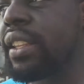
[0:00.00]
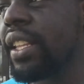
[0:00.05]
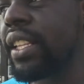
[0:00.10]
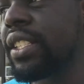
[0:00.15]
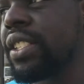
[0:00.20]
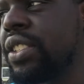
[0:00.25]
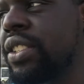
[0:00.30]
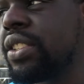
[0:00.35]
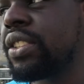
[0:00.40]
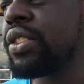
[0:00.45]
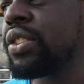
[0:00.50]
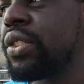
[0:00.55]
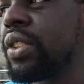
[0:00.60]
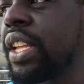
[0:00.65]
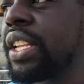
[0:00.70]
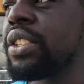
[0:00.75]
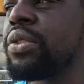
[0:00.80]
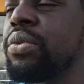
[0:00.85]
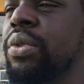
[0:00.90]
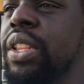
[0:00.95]
That's
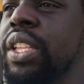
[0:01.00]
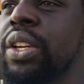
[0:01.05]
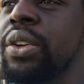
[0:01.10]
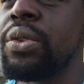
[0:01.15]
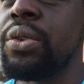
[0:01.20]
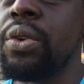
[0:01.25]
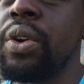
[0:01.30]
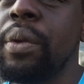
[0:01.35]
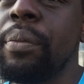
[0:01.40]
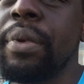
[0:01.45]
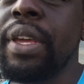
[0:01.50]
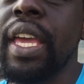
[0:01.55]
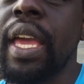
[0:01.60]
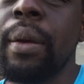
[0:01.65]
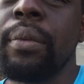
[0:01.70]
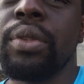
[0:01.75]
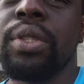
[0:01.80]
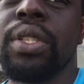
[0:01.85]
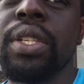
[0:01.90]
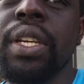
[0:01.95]
that's really cool, and being
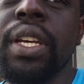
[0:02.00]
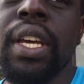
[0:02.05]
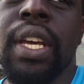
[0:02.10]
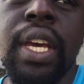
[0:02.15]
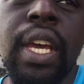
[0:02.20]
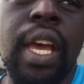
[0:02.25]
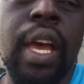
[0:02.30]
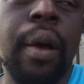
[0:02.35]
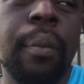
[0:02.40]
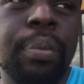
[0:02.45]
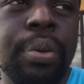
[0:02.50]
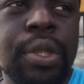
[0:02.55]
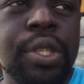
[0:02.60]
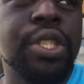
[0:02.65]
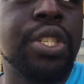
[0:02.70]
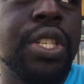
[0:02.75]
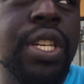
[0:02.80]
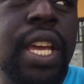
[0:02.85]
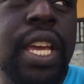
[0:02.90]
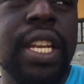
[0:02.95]
able to
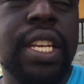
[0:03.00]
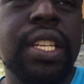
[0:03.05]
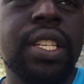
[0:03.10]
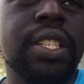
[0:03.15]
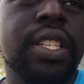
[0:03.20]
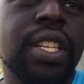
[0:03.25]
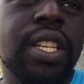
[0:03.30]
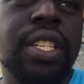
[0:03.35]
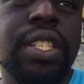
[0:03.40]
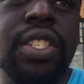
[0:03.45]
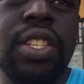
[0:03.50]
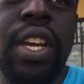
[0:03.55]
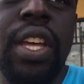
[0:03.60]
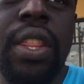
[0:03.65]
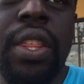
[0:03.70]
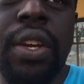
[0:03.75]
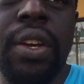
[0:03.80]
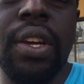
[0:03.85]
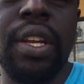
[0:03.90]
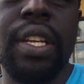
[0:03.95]
appreciate e each
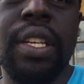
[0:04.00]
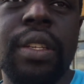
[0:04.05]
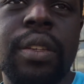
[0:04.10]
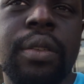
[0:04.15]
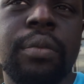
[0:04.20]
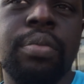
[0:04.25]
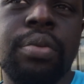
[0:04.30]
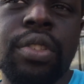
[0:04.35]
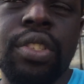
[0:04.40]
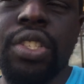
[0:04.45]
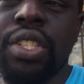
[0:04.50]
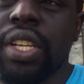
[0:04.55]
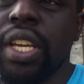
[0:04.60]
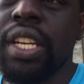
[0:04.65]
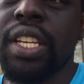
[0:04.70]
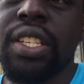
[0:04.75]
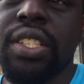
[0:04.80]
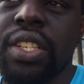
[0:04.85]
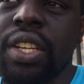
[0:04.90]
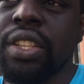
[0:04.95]
other and
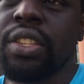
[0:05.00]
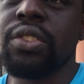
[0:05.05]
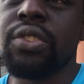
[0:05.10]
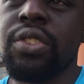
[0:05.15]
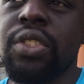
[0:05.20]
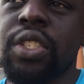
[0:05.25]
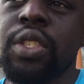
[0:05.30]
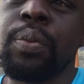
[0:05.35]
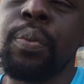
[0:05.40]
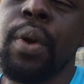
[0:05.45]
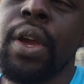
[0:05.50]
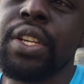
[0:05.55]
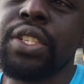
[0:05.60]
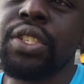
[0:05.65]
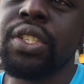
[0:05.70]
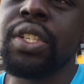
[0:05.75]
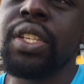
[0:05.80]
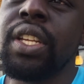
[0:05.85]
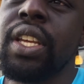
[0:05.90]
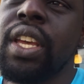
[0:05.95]
appreciate each other's
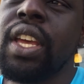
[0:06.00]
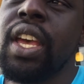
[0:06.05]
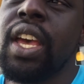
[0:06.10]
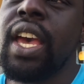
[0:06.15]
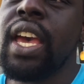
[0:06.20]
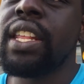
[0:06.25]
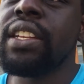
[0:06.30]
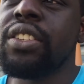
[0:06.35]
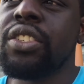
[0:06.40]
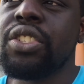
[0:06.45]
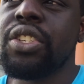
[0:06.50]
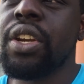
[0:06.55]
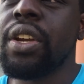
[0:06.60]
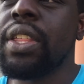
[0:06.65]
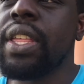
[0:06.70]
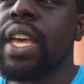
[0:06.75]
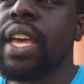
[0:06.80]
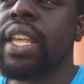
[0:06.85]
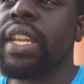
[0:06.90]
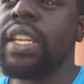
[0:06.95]
expression, and to
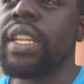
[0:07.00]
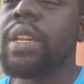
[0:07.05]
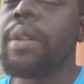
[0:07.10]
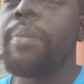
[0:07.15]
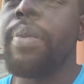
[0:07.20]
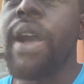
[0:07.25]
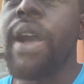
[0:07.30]
share that in a